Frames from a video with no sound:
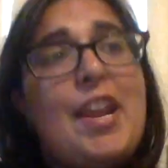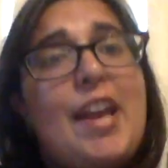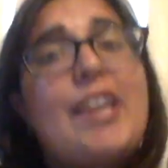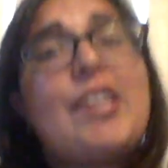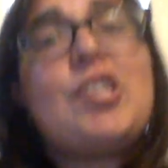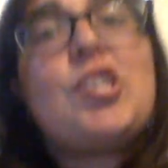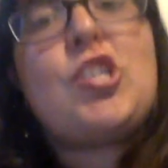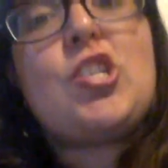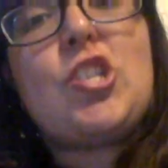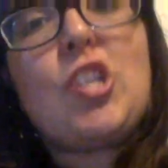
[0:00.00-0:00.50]

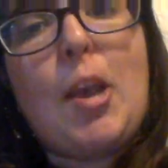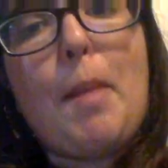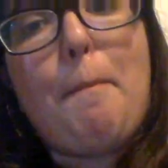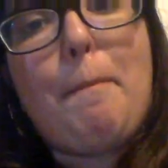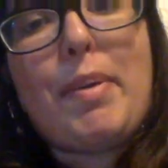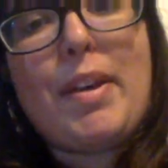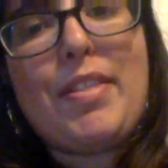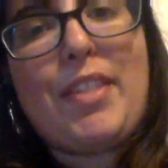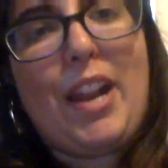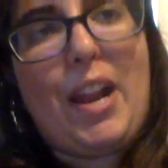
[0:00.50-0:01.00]
next
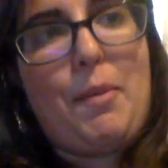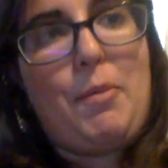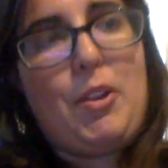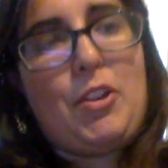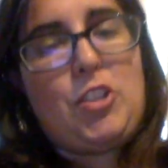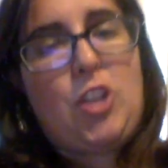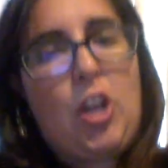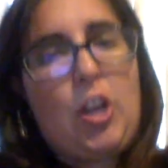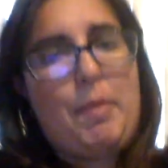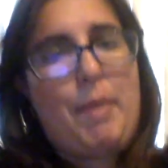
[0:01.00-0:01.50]
ship that I
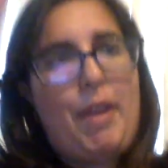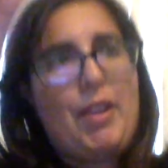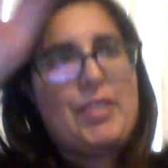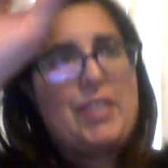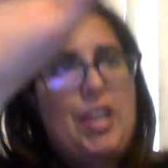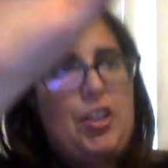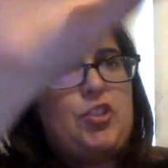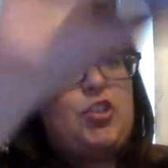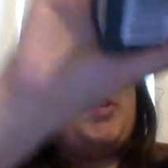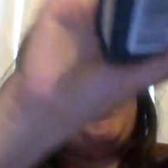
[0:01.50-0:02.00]
want to talk about,
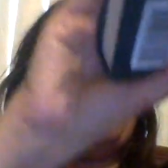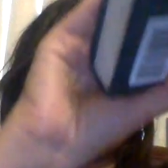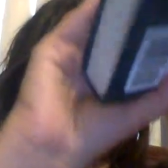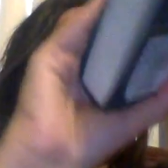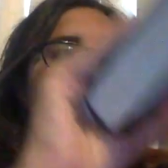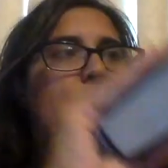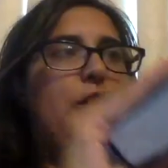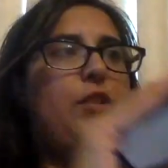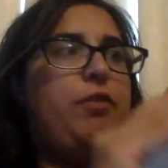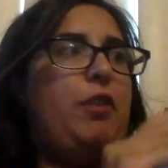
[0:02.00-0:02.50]
side ship,
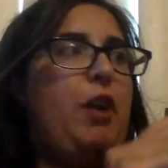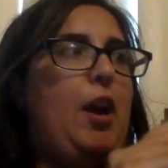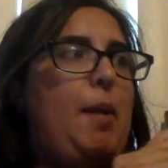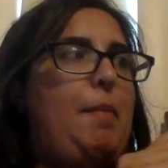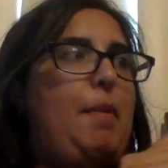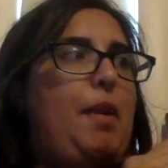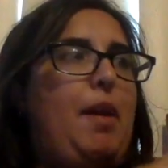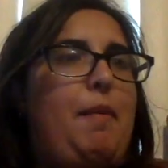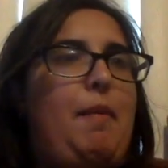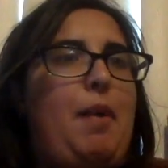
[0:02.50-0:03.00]
is from